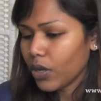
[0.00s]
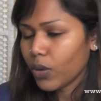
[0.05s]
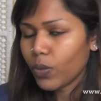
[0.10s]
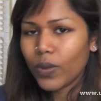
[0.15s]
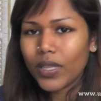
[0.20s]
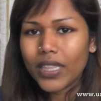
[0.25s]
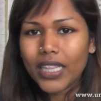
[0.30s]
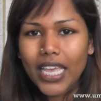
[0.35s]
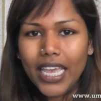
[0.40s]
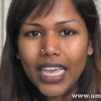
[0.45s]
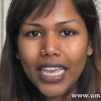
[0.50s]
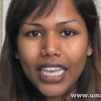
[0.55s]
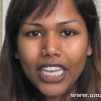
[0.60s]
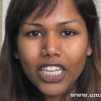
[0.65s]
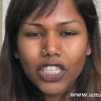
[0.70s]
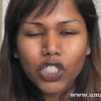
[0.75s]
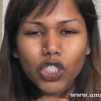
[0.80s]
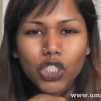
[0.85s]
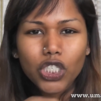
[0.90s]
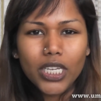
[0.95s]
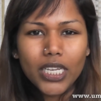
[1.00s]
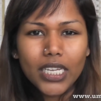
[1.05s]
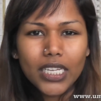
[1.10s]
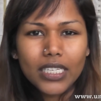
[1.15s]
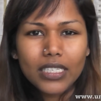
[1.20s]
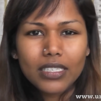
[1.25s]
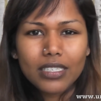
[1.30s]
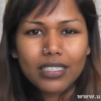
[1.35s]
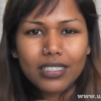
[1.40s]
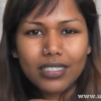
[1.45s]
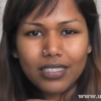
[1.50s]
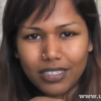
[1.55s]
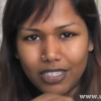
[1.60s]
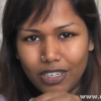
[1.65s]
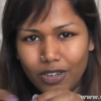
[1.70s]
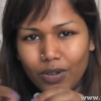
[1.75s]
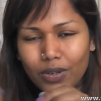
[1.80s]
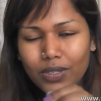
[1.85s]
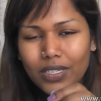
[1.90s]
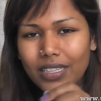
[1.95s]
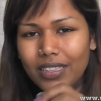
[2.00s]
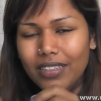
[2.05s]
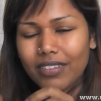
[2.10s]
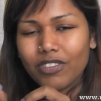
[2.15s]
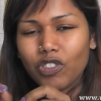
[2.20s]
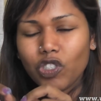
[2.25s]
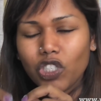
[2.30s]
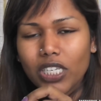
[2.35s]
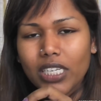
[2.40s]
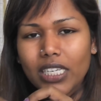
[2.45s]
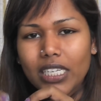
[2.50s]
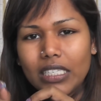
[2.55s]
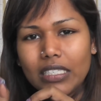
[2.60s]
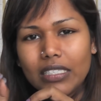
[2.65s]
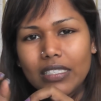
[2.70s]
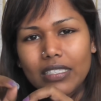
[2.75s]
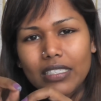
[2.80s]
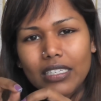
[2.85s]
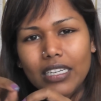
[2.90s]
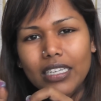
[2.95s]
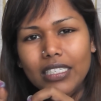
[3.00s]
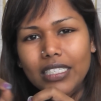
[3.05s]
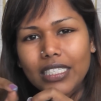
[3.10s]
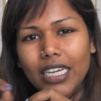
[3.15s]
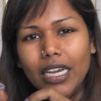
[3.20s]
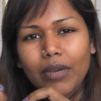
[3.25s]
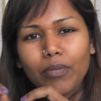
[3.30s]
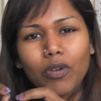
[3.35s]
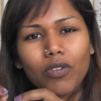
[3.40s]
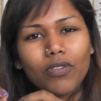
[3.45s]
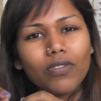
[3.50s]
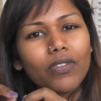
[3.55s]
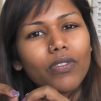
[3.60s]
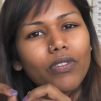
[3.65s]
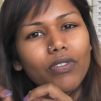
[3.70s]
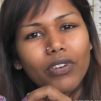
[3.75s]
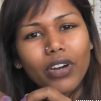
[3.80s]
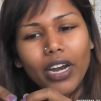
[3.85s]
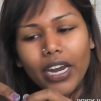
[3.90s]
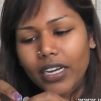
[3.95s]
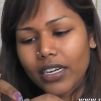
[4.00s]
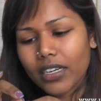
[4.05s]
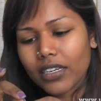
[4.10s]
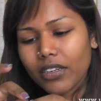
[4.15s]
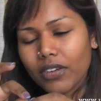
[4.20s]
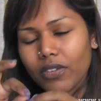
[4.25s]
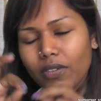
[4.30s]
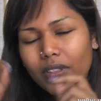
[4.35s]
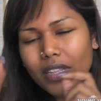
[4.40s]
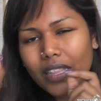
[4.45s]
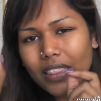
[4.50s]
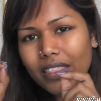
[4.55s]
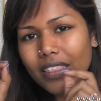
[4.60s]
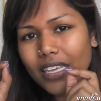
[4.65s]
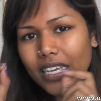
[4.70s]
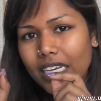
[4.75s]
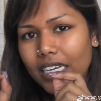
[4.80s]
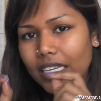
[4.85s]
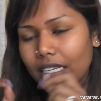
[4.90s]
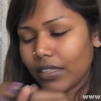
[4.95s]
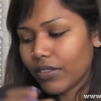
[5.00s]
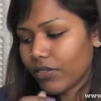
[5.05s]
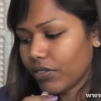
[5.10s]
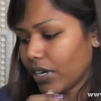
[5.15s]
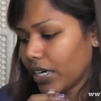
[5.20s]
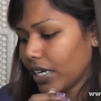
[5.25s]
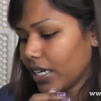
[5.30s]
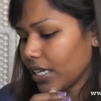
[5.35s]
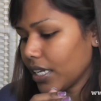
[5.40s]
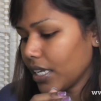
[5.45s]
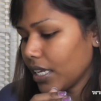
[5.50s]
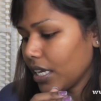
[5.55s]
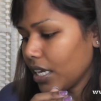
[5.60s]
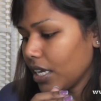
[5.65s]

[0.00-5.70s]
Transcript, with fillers: with a jeans, you know, the jeans type of thread, you know, the thicker thread.